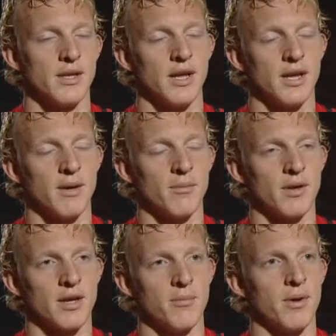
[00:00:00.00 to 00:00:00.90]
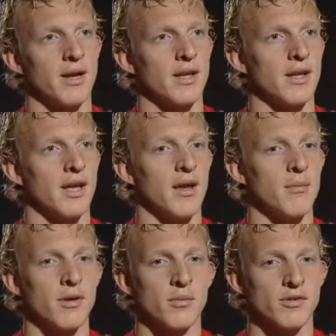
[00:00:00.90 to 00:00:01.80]
they came back in the
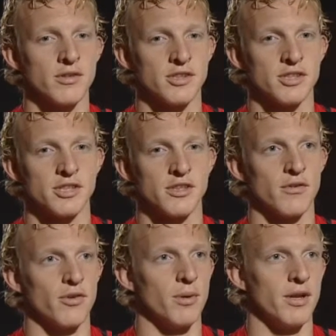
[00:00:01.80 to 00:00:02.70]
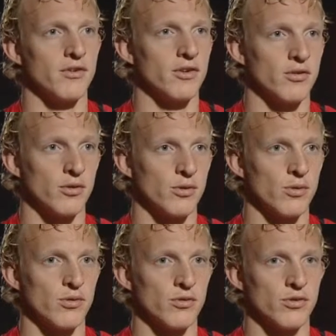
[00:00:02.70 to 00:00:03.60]
game, and it was a decision of the manager
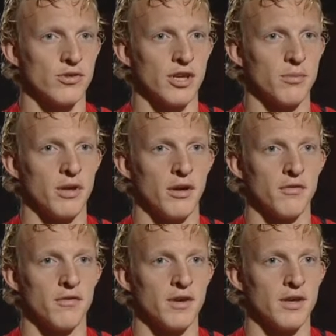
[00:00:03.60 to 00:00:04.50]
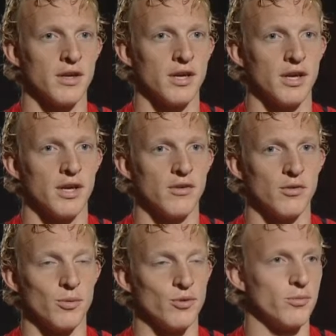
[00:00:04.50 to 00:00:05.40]
to take me off,
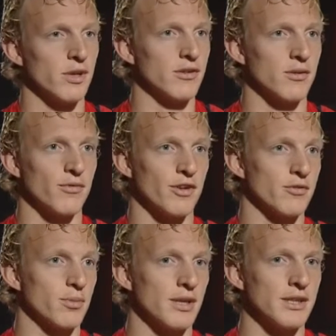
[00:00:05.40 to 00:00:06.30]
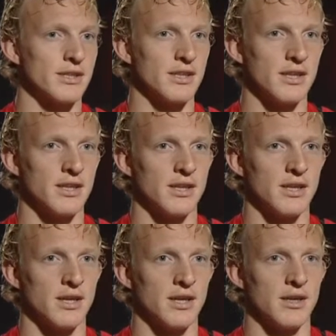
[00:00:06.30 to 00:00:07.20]
to bring some fresh players in, and
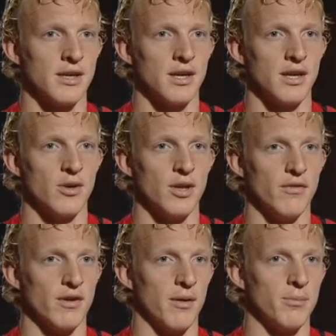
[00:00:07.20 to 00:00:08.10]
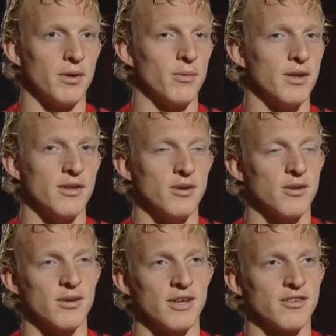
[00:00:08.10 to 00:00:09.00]
you're never happy when
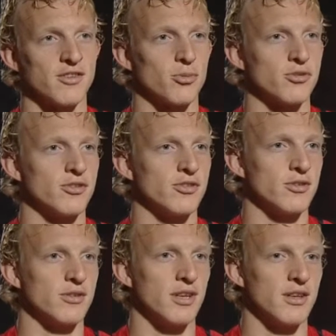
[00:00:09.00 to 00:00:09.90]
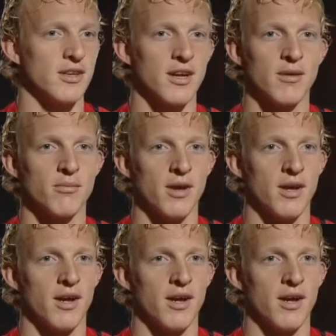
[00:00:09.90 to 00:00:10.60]
you get substitutes, and